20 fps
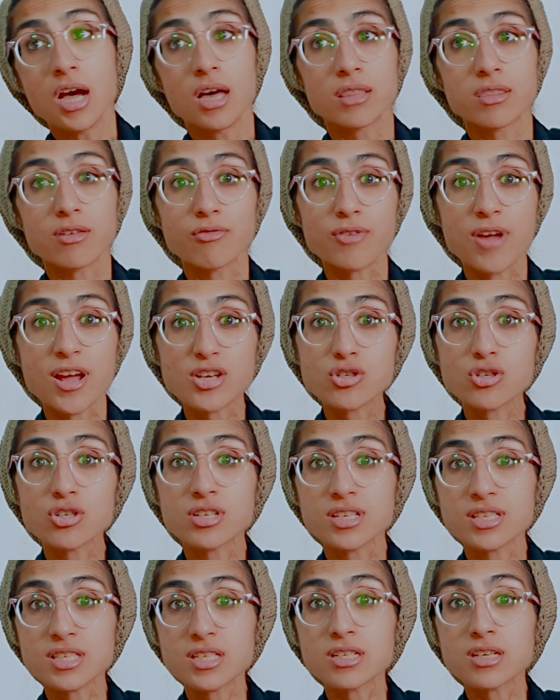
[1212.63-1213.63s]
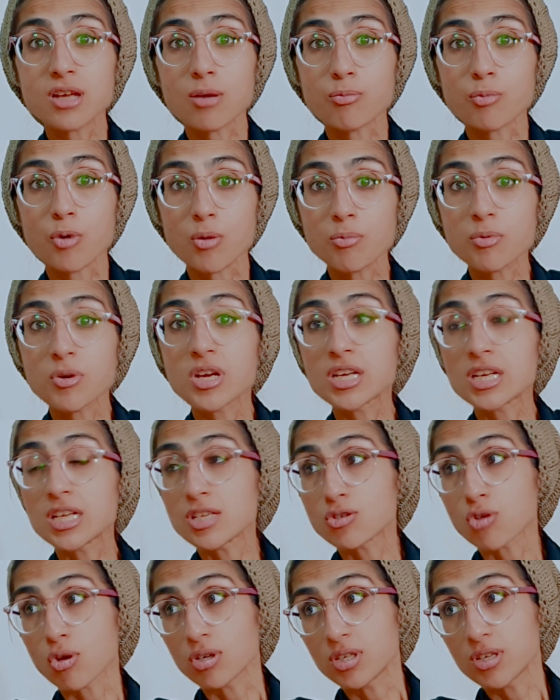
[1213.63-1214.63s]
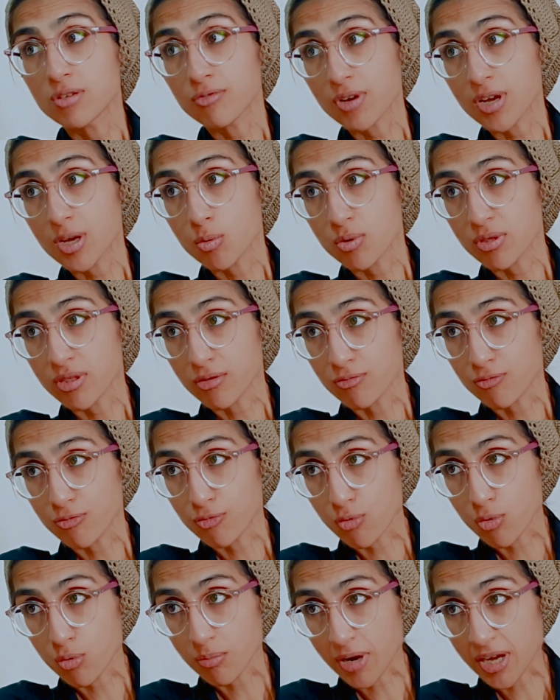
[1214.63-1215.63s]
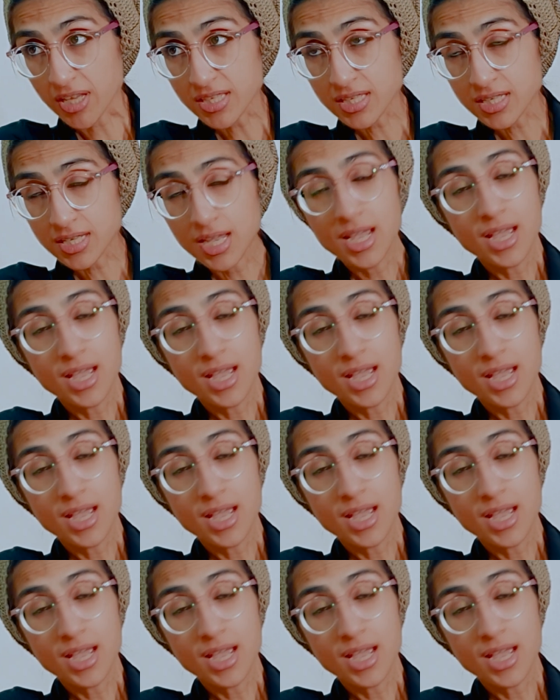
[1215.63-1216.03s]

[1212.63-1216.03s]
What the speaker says: the fracture doesn't appropriately solidify within 4 months,